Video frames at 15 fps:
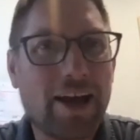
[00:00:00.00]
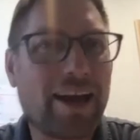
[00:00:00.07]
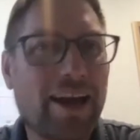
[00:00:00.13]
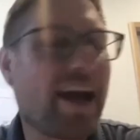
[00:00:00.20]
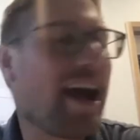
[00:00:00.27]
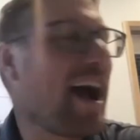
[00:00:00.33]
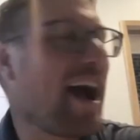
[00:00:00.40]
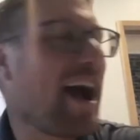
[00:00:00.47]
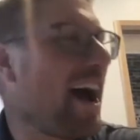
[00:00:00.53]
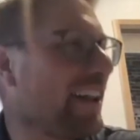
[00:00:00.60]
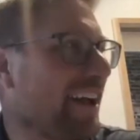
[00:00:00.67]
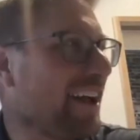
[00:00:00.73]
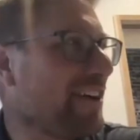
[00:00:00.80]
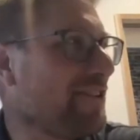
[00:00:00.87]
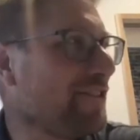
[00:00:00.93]
I like
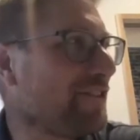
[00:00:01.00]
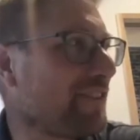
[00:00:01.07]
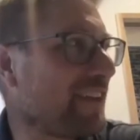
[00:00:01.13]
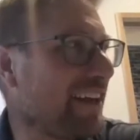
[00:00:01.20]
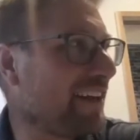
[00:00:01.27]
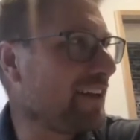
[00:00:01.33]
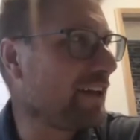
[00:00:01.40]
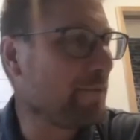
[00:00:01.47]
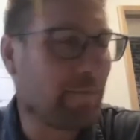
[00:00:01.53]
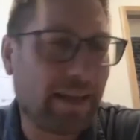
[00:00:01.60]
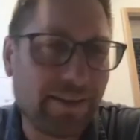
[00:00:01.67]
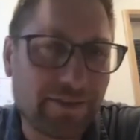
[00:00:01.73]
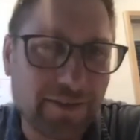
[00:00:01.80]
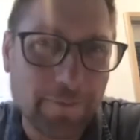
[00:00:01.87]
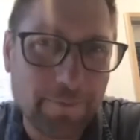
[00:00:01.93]
how you said it. It
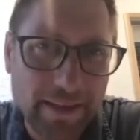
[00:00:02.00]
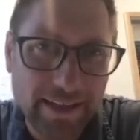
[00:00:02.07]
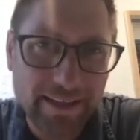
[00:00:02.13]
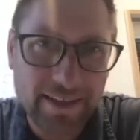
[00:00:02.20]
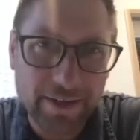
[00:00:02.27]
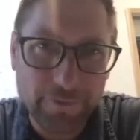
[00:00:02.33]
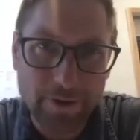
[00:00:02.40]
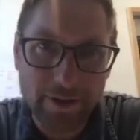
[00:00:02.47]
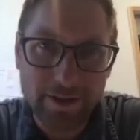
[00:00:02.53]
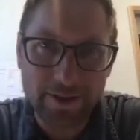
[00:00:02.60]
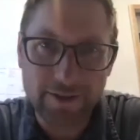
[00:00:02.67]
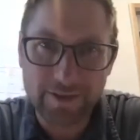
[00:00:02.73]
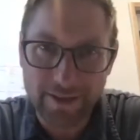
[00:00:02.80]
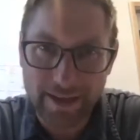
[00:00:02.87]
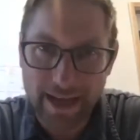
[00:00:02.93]
means something different
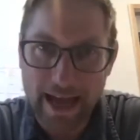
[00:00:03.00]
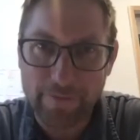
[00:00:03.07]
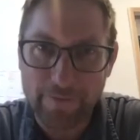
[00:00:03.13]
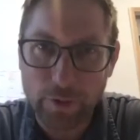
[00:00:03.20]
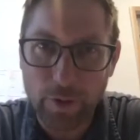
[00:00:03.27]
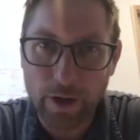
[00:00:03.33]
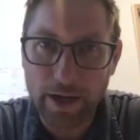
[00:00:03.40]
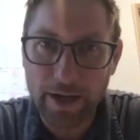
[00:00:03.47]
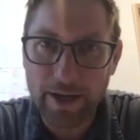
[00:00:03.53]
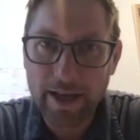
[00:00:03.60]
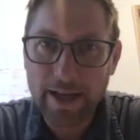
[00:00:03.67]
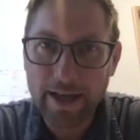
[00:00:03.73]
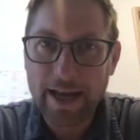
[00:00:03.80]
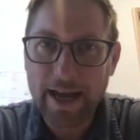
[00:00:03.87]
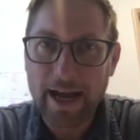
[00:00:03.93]
to everyone.
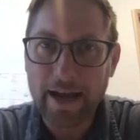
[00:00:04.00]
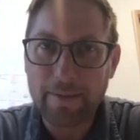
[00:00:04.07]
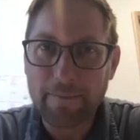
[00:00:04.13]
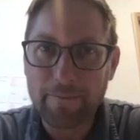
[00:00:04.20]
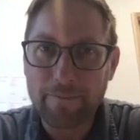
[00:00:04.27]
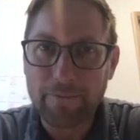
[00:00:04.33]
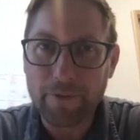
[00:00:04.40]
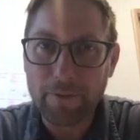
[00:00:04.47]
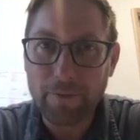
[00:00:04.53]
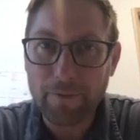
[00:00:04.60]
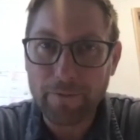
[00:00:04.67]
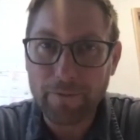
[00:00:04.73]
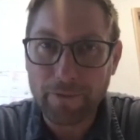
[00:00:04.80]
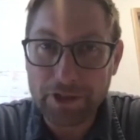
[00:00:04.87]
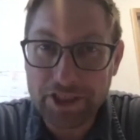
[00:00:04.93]

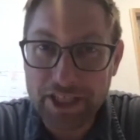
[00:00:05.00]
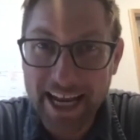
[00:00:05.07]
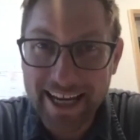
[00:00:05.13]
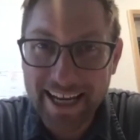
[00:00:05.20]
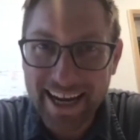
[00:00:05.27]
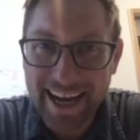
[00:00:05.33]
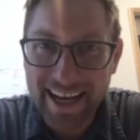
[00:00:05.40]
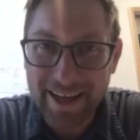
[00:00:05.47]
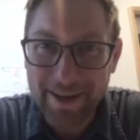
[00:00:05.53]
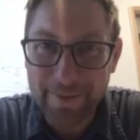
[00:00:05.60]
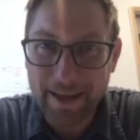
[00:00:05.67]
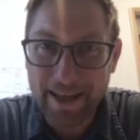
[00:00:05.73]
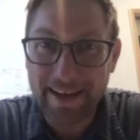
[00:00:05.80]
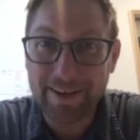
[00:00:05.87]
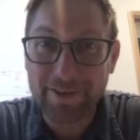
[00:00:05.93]
For Jenny and I,
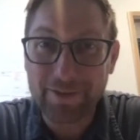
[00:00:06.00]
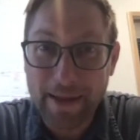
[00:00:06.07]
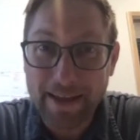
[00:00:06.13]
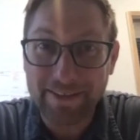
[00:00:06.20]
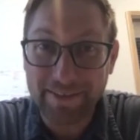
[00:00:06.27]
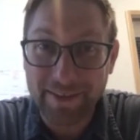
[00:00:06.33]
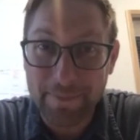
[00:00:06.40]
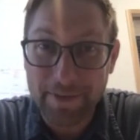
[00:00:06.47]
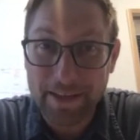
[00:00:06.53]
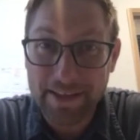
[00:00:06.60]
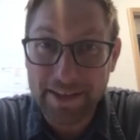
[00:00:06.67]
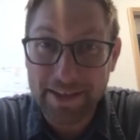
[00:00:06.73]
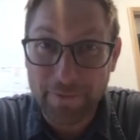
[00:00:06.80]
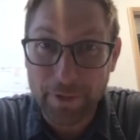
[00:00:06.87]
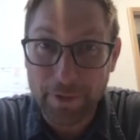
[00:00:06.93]
it has meant something
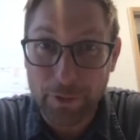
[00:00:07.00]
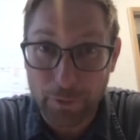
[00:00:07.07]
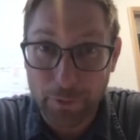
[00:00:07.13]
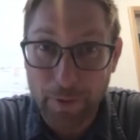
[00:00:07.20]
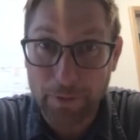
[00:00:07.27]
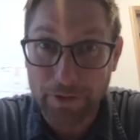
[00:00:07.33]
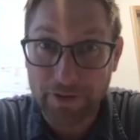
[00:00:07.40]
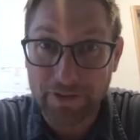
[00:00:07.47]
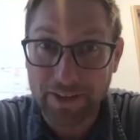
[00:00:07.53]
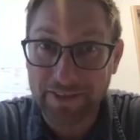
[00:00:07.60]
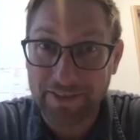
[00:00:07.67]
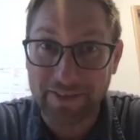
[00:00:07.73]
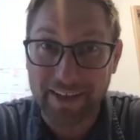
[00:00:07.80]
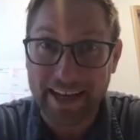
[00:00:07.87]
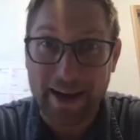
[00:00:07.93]
different throughout the
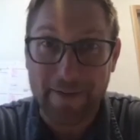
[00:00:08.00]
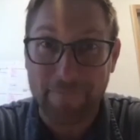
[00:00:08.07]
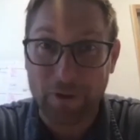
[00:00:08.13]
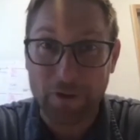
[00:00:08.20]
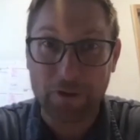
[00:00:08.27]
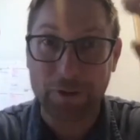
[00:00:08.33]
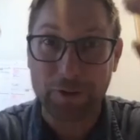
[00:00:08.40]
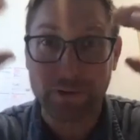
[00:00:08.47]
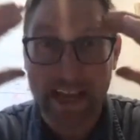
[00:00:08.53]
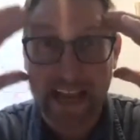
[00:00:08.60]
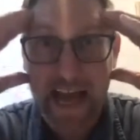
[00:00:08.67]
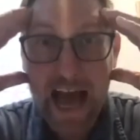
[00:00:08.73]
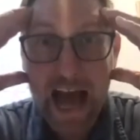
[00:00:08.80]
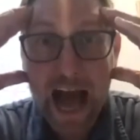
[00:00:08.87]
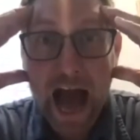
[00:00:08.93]
seasons. Like at first it was like,
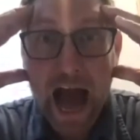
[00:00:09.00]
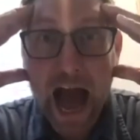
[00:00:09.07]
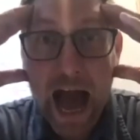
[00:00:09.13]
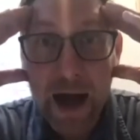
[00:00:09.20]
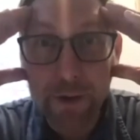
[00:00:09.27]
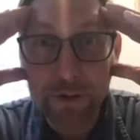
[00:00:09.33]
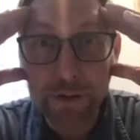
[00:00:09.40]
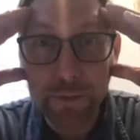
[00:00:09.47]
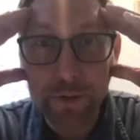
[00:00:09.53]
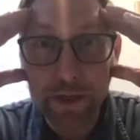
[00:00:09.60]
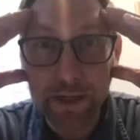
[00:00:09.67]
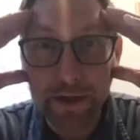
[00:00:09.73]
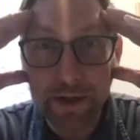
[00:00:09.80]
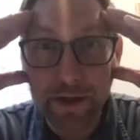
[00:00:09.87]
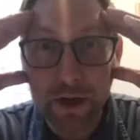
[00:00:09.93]
how do
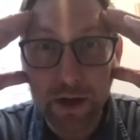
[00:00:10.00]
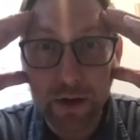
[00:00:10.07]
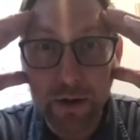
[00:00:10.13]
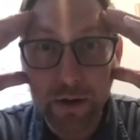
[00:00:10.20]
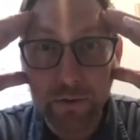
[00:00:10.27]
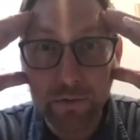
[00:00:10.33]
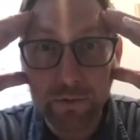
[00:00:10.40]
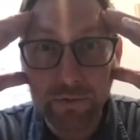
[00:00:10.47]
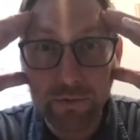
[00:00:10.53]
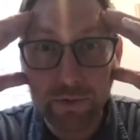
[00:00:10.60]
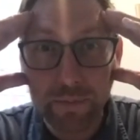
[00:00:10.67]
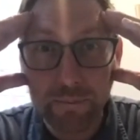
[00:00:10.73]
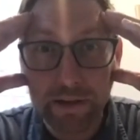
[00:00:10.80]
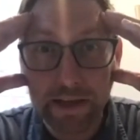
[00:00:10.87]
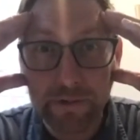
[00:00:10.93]
we go to
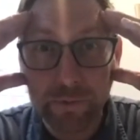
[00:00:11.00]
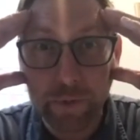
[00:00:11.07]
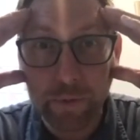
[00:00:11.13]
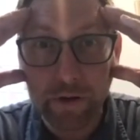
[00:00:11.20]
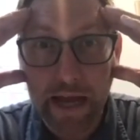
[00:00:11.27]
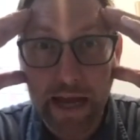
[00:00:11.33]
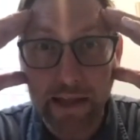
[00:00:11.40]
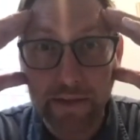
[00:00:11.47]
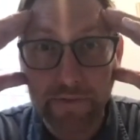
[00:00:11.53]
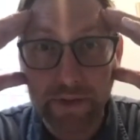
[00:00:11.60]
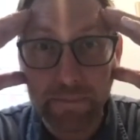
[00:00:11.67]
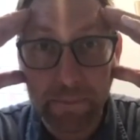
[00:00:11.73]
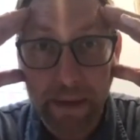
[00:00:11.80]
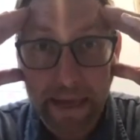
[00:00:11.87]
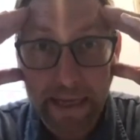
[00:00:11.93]
a place where we're not
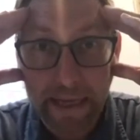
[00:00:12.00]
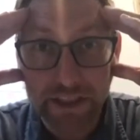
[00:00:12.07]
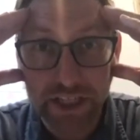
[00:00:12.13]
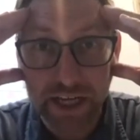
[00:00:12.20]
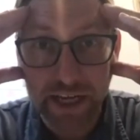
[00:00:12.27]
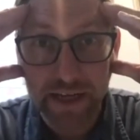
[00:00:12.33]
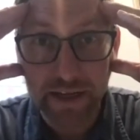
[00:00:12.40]
living paycheck